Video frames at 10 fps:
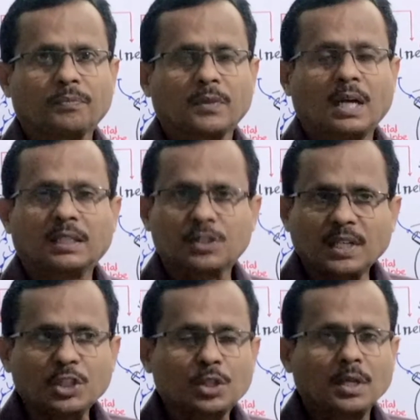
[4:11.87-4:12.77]
As
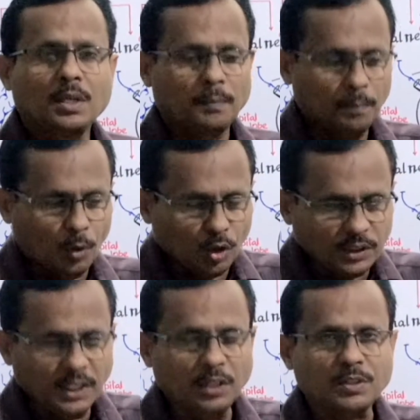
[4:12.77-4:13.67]
such, both
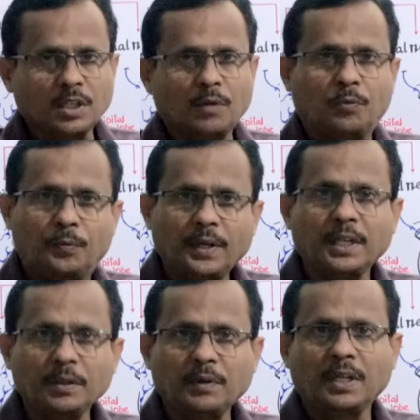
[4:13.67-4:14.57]
the nerves are
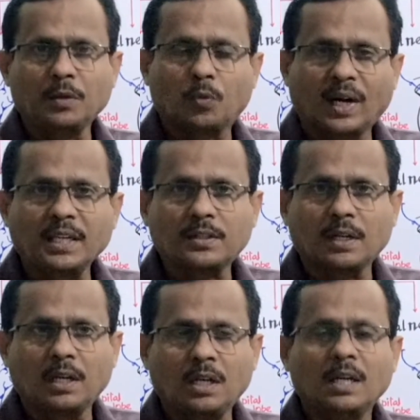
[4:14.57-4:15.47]
very
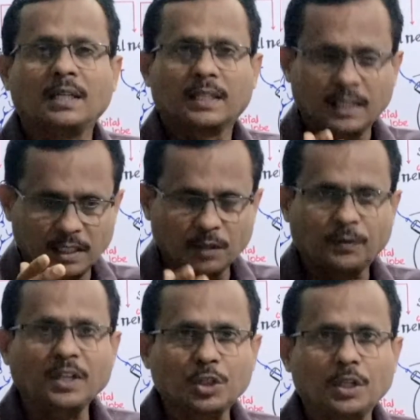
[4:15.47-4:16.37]
vital in the
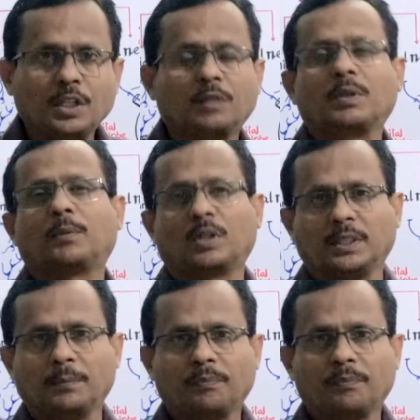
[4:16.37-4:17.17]
functioning of the body.